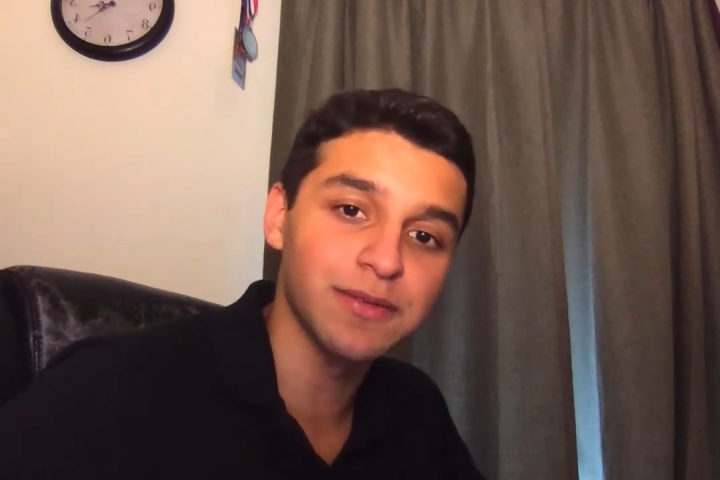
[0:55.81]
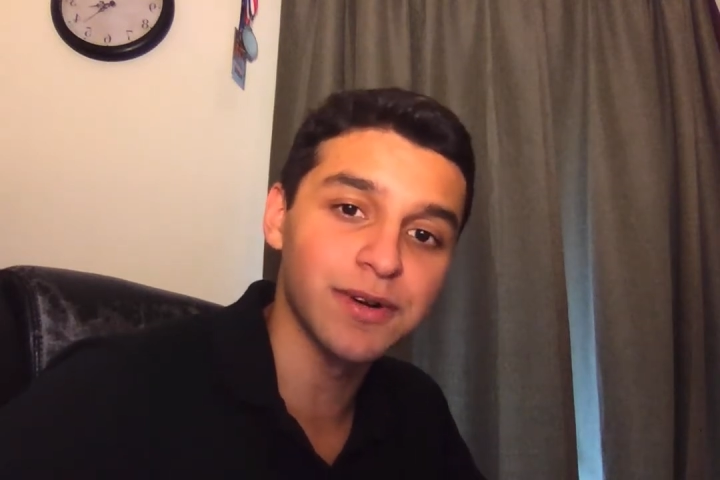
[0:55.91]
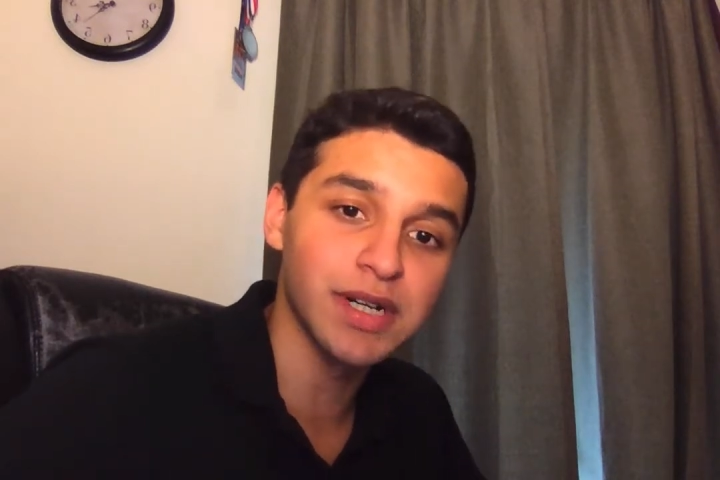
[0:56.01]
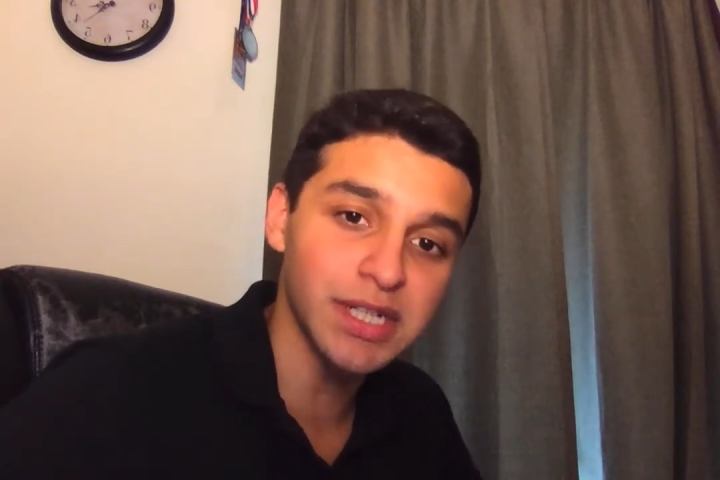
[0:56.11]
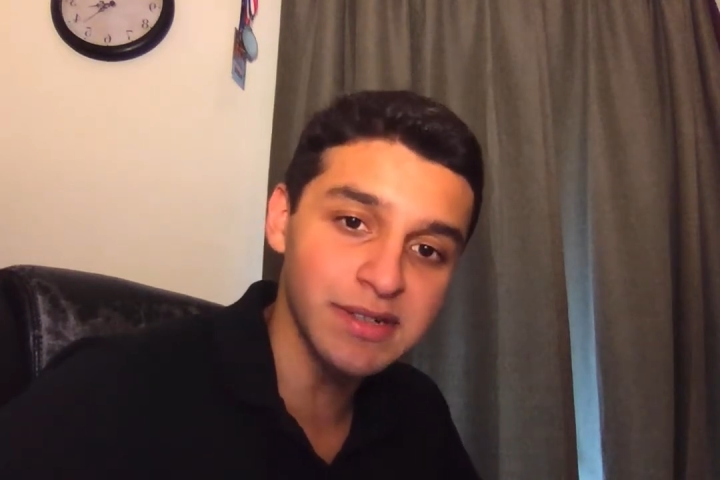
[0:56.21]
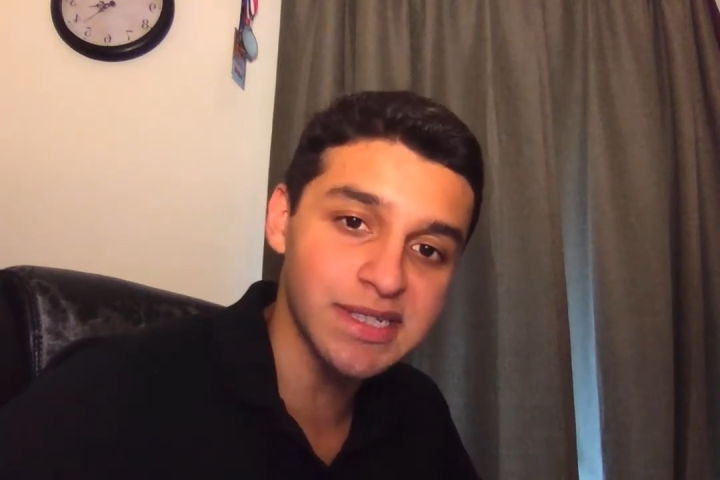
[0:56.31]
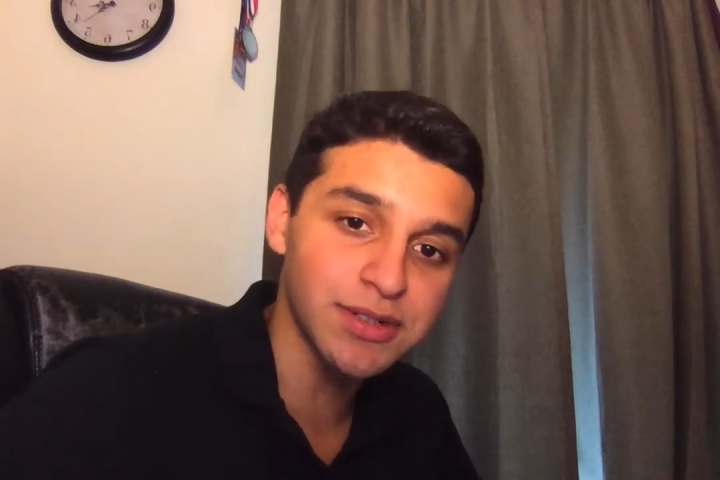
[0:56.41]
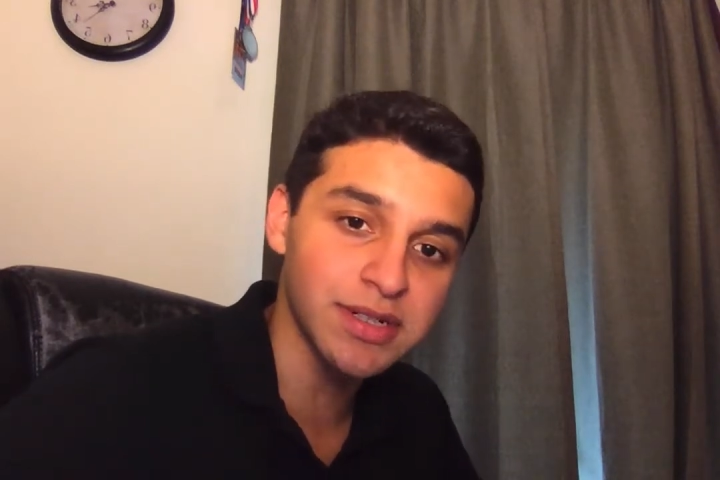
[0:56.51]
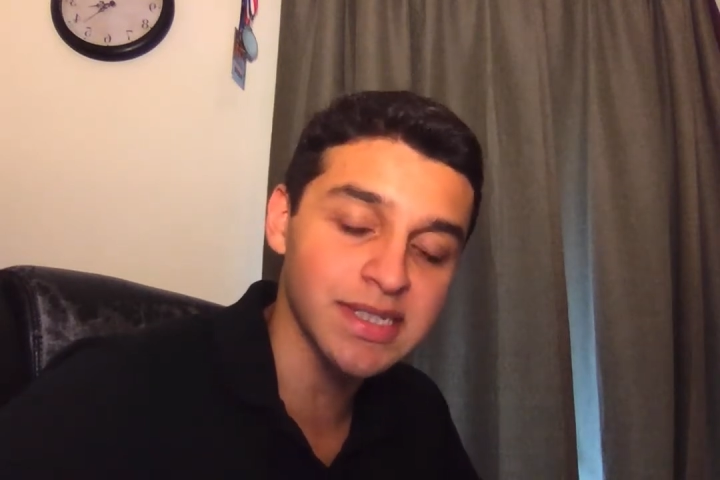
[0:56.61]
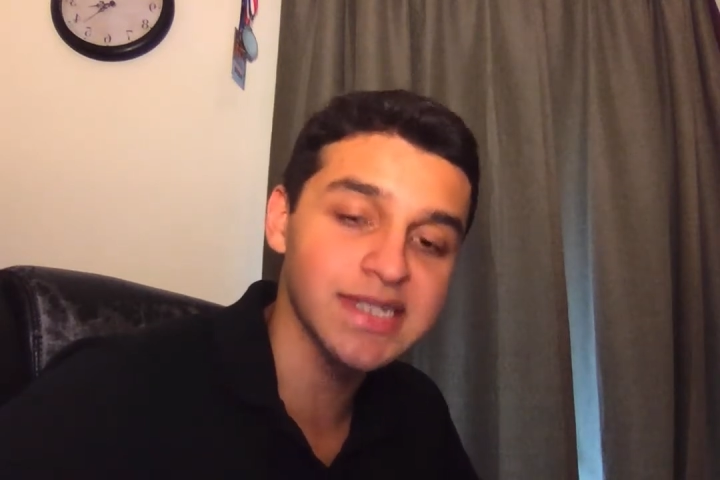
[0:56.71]
for new
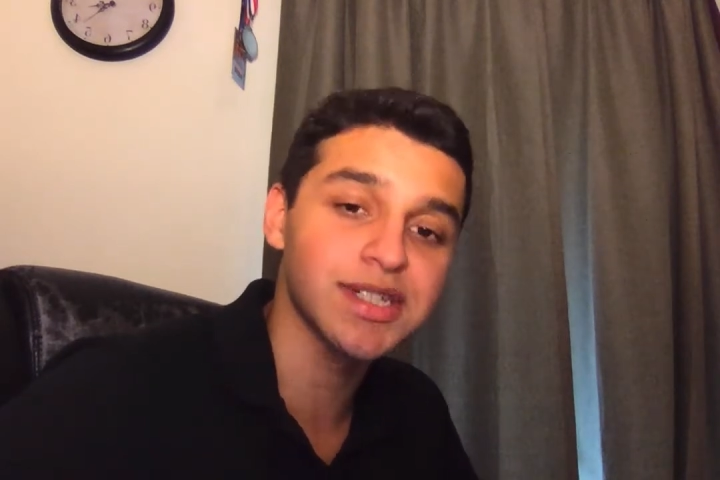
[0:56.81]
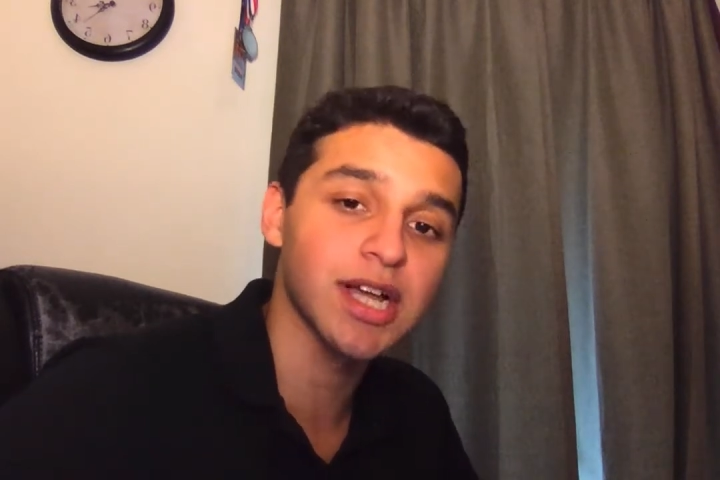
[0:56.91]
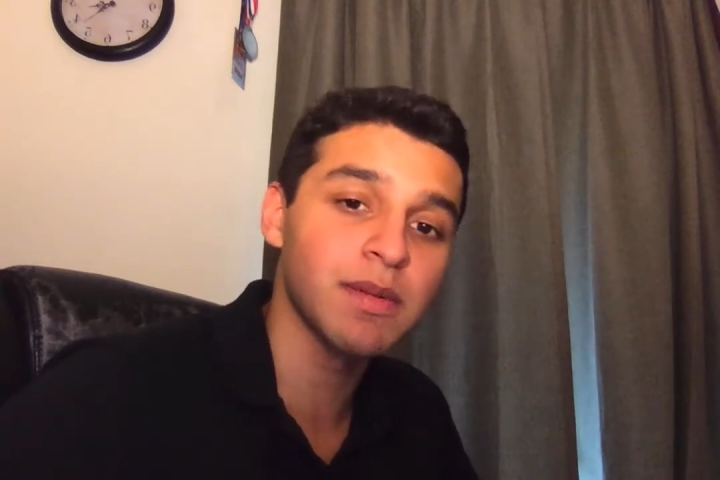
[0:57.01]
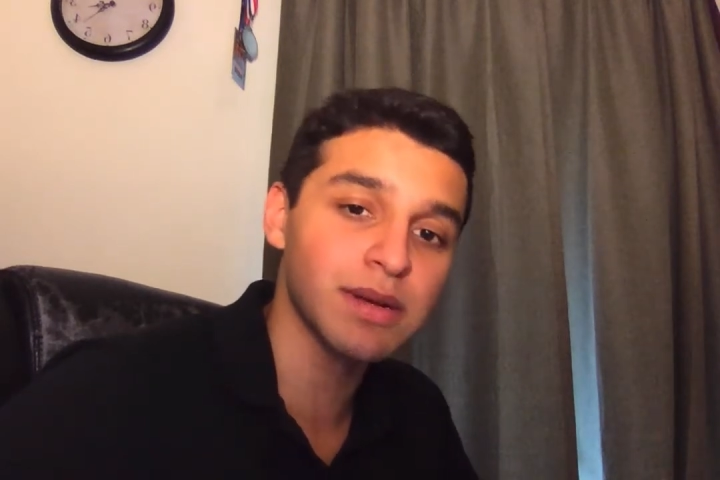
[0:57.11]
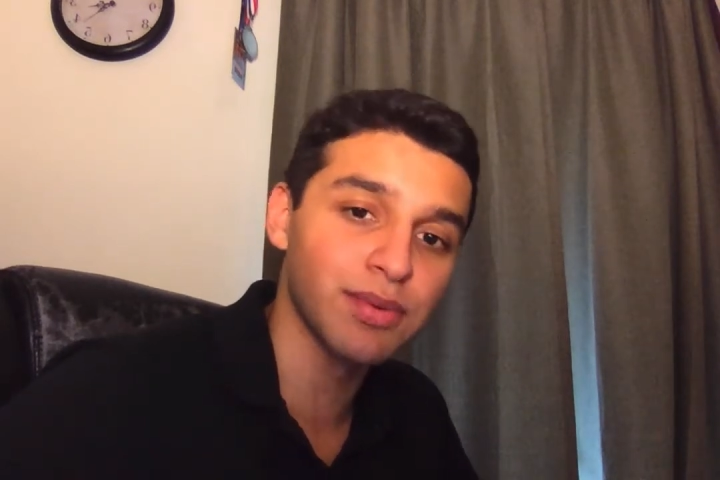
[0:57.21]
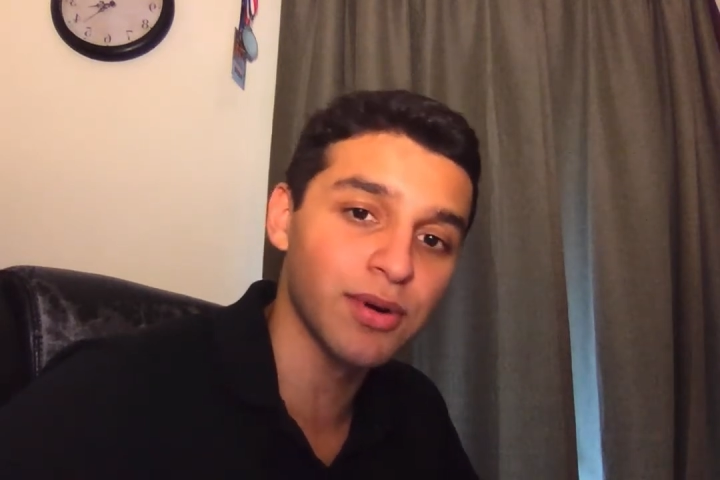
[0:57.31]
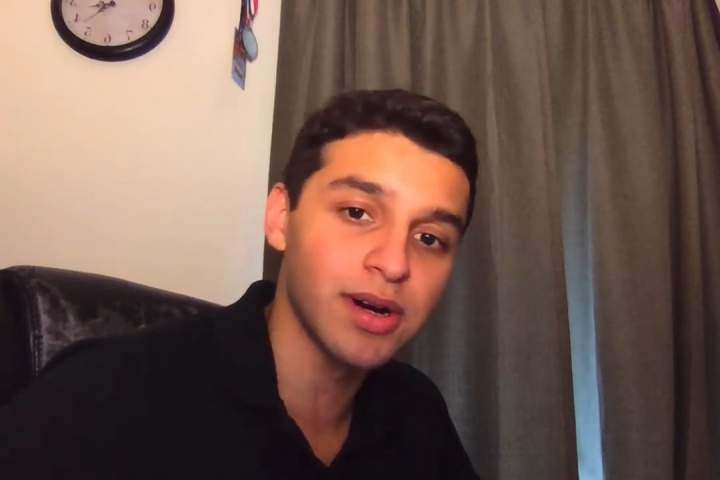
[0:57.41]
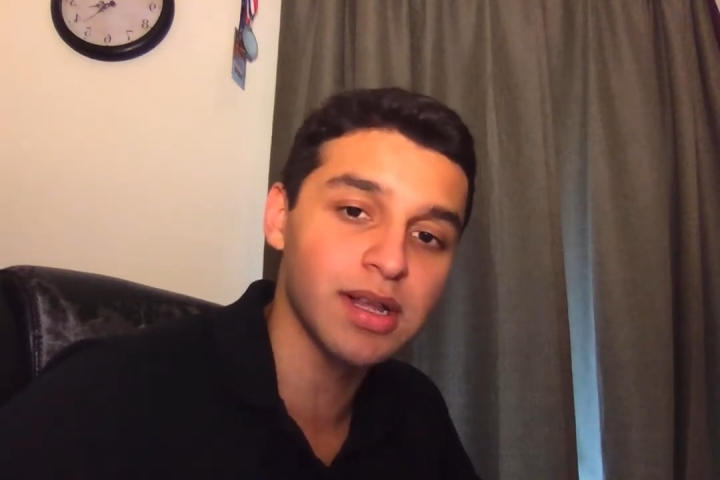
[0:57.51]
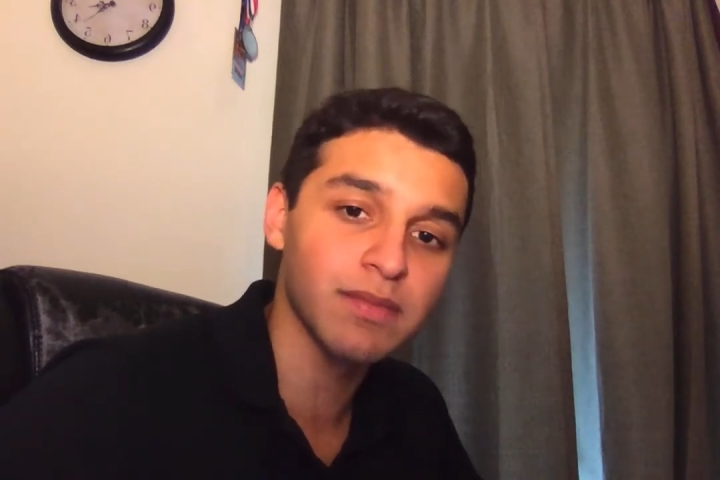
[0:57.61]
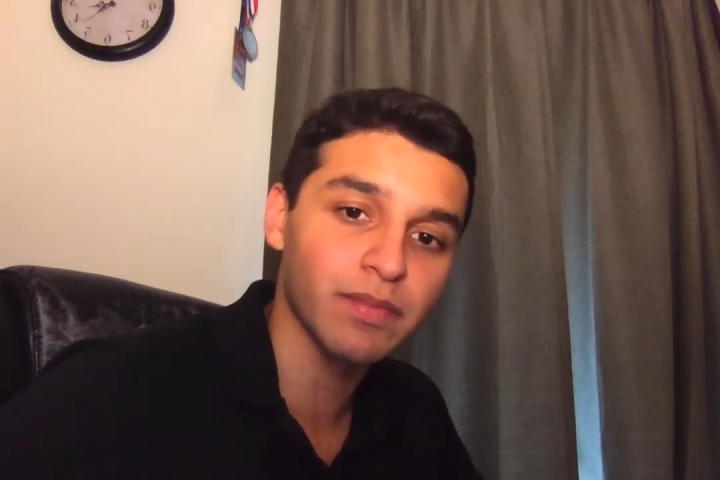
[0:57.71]
students to come on board